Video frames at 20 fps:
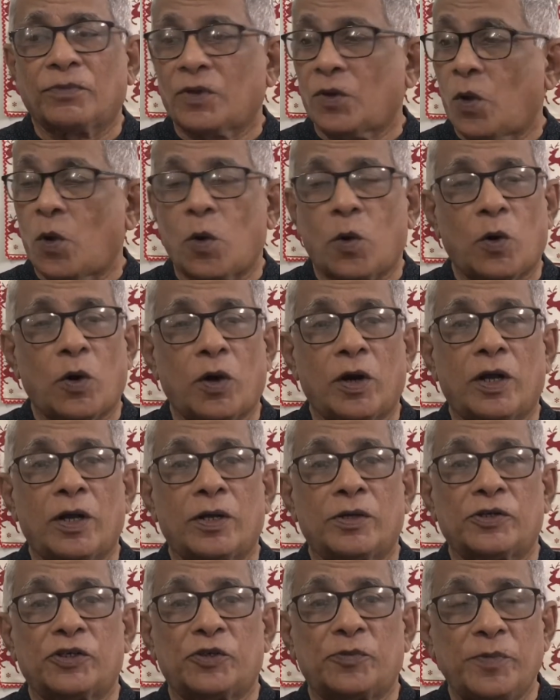
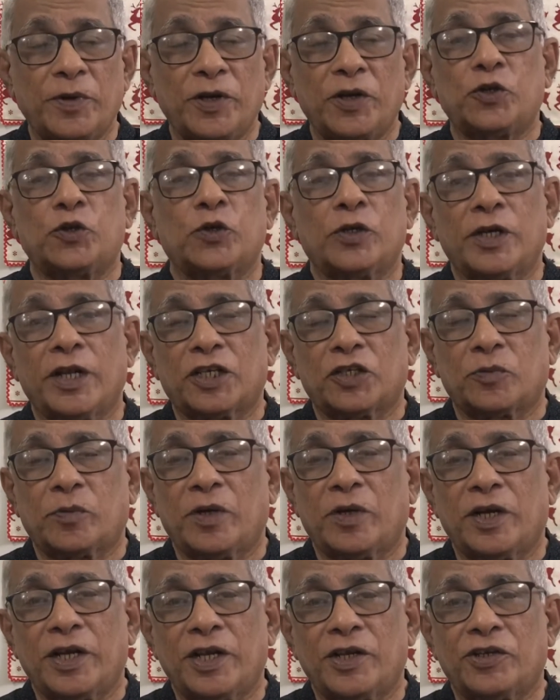or spiritual
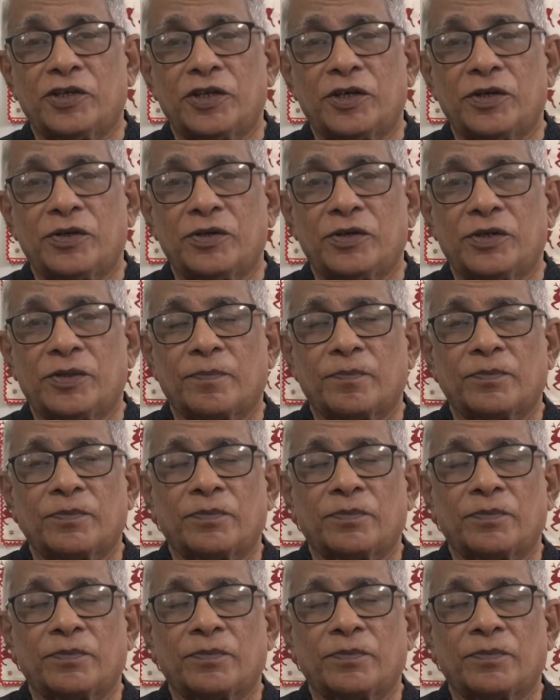explanations